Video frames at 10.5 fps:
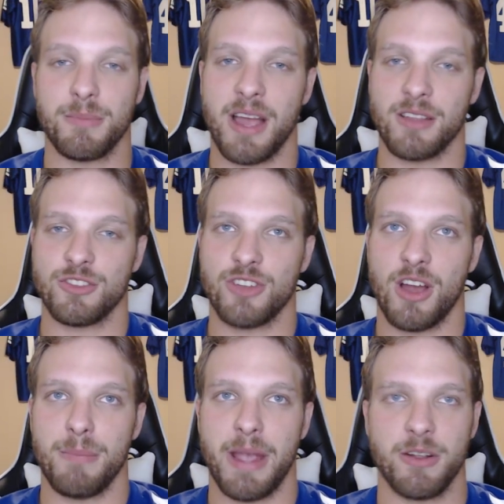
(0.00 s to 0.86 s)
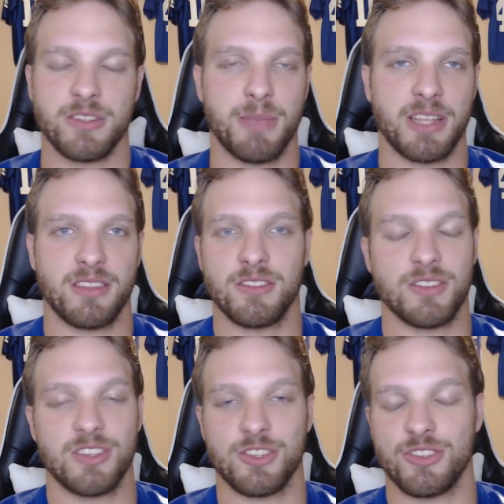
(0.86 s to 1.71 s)
down to John Mara to make the
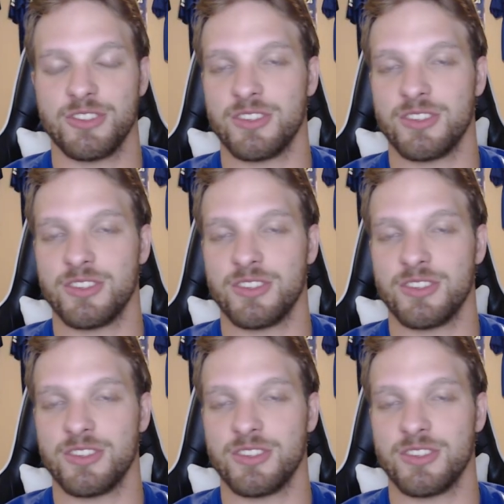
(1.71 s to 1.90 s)
decisions.